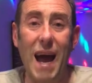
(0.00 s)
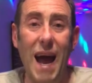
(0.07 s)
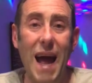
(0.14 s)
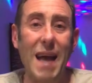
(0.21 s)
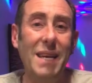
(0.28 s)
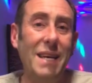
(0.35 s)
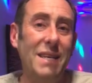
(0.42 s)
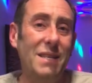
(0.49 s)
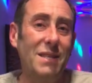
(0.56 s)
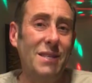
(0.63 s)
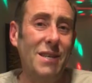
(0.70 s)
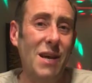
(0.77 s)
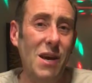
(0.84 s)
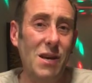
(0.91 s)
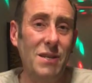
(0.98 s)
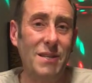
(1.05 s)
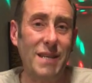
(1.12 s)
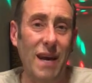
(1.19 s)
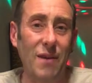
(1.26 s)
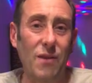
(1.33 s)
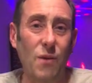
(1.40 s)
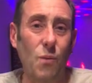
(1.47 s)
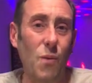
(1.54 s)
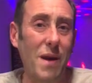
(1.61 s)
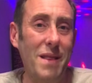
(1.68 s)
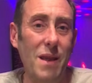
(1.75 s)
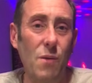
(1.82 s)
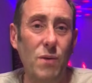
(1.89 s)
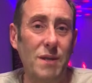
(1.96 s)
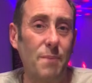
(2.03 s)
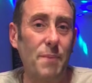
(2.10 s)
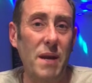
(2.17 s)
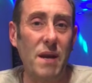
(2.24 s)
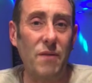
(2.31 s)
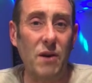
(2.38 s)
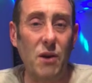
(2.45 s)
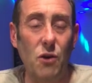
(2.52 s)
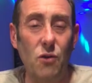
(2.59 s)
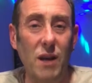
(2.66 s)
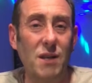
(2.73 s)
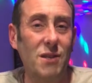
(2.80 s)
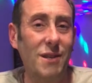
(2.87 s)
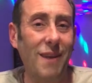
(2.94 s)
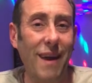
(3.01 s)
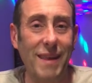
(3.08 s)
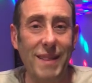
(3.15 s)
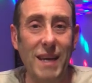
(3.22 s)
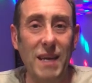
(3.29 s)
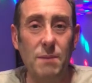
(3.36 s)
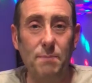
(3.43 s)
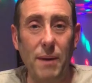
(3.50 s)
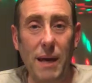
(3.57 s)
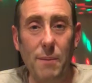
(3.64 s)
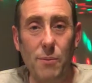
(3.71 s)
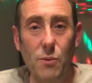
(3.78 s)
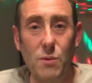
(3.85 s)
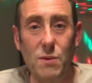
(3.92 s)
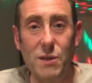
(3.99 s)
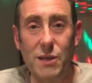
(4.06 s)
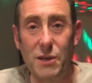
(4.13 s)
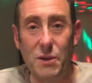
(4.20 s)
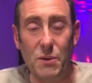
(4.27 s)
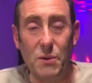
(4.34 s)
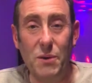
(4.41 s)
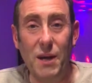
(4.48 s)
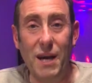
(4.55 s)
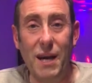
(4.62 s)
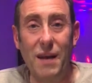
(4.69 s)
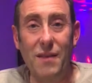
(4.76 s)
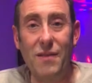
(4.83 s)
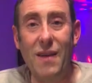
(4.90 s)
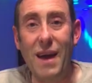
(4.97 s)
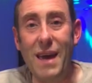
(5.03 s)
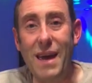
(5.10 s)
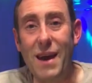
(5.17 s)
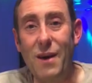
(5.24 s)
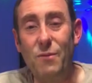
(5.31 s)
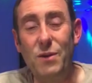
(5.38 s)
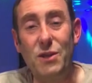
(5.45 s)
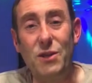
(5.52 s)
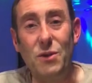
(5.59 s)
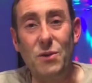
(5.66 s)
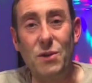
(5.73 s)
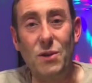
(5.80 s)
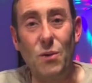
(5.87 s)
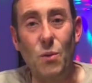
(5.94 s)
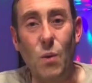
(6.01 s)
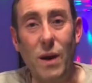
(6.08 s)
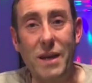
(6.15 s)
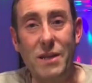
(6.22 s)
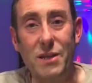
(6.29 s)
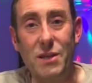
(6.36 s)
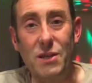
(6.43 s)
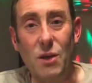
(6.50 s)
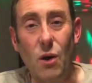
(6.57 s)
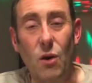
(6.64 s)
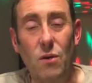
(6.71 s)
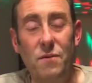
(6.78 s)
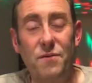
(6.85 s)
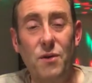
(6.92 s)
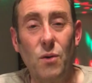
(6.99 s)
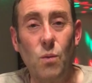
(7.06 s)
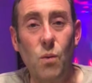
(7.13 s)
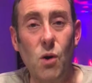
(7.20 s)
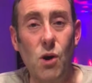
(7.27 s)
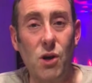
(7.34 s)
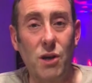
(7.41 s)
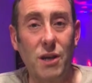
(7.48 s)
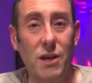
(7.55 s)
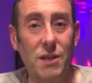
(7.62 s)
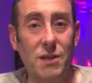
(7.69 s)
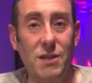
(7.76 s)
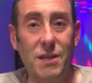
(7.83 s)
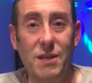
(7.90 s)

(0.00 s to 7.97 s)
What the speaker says: And it turns out that when there was a bit of a crunch, like these people do, they reduced the wages of the workers.